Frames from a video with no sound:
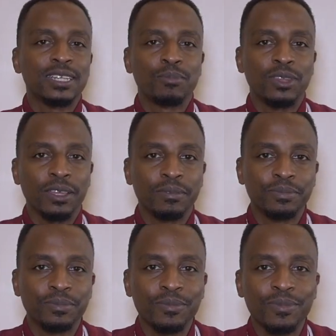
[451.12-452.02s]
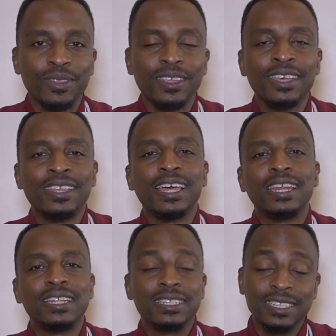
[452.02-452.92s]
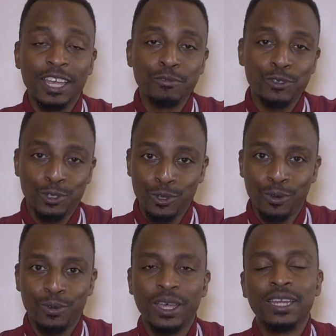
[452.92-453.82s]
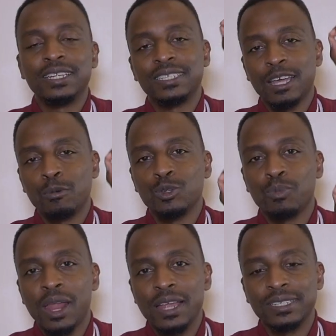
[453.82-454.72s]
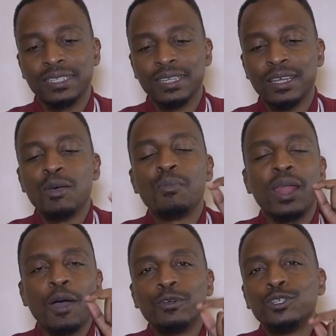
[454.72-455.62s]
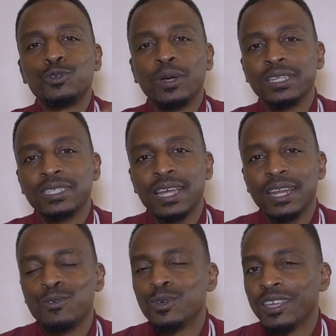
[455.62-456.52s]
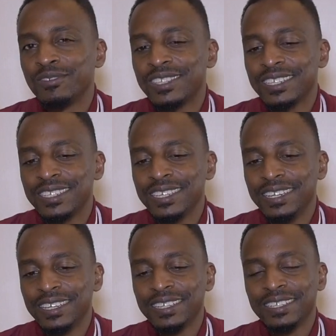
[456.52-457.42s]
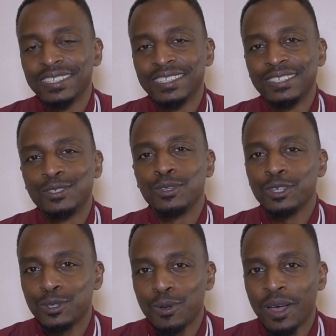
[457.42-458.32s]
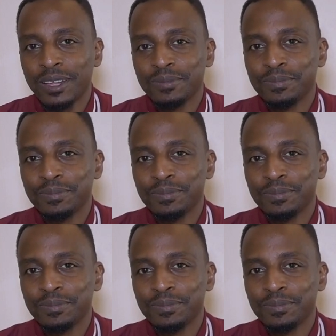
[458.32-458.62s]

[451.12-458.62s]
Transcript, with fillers: something that it is time to sow and it is time to plant. But I want you to understand who gives the seed to the sower.